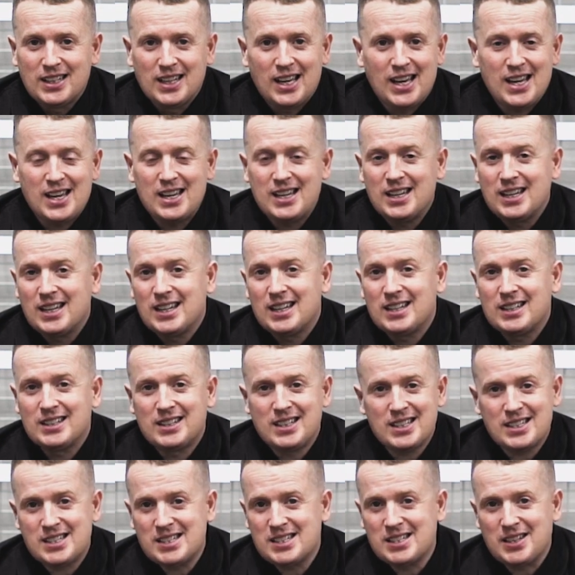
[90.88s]
Hey,
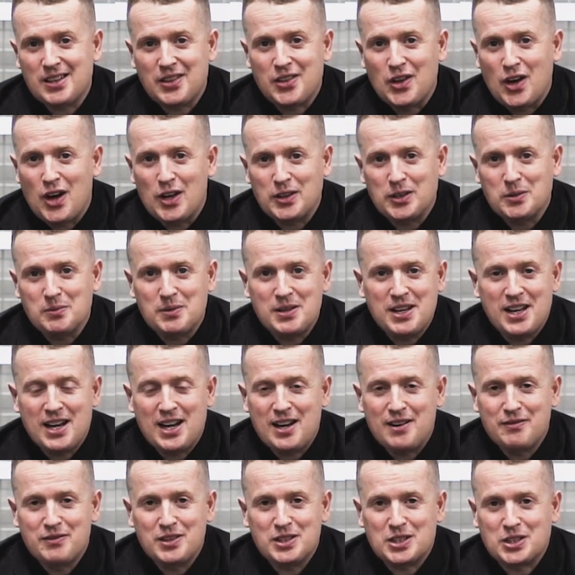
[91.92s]
this is the thought that we
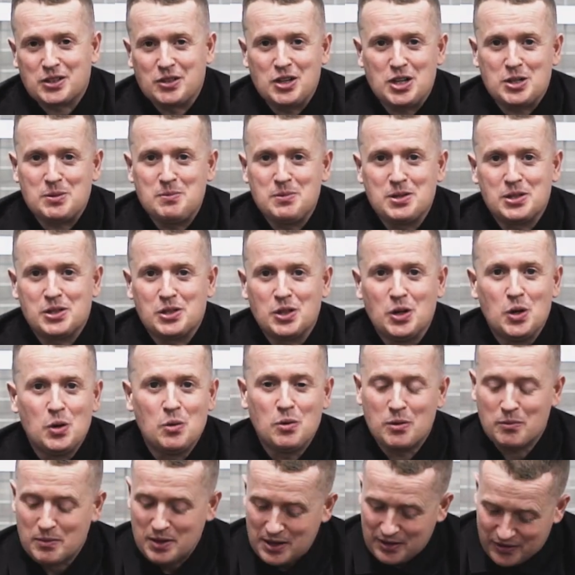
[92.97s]
have this Christmas though,
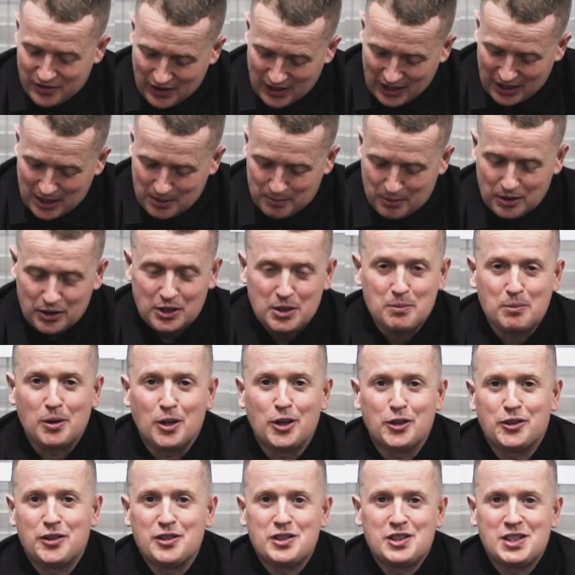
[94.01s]
when we think about the
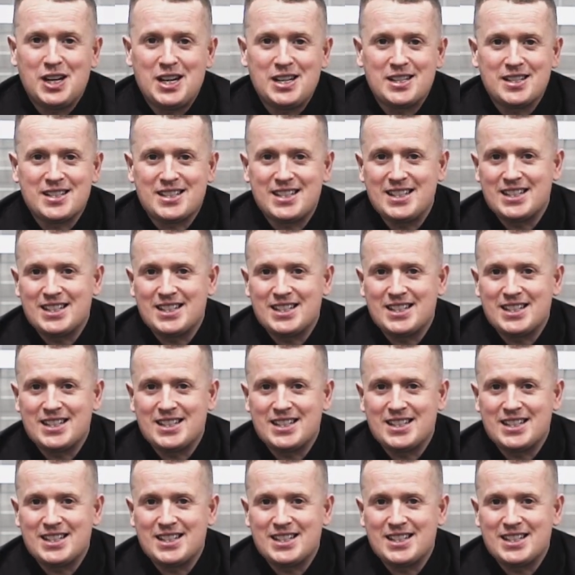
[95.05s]
birth of Jesus.